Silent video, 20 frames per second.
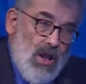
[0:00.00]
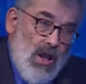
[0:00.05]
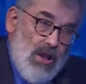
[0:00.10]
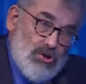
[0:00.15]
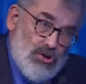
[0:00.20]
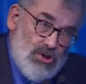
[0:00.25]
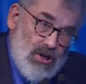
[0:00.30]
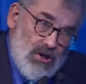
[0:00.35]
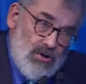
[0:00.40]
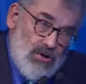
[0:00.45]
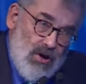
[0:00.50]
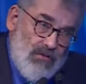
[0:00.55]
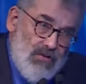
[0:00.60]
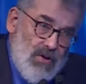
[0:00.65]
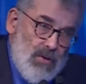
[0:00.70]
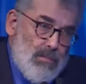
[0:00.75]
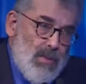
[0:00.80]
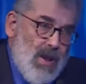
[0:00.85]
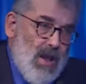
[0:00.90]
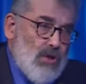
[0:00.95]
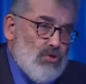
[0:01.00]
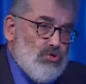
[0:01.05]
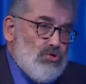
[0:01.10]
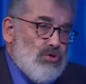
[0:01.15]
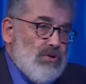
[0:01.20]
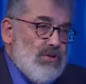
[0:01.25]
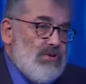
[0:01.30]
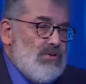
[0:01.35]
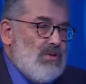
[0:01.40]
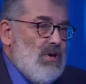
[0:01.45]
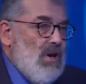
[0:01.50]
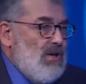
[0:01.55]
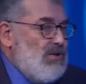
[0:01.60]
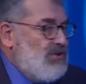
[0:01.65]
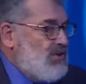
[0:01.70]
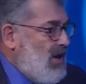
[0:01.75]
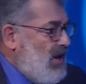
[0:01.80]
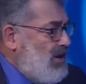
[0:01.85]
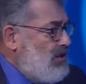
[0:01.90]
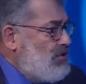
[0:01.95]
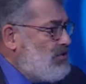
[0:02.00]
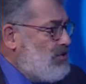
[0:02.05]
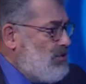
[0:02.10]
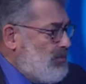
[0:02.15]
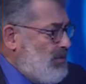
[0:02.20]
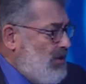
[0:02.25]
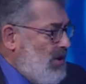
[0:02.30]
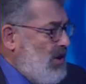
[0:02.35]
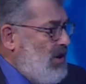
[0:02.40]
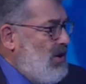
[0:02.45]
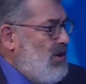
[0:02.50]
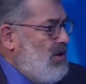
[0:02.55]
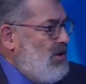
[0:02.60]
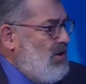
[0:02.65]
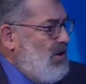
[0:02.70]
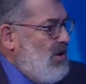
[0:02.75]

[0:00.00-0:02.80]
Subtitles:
and geographic boundaries tend to be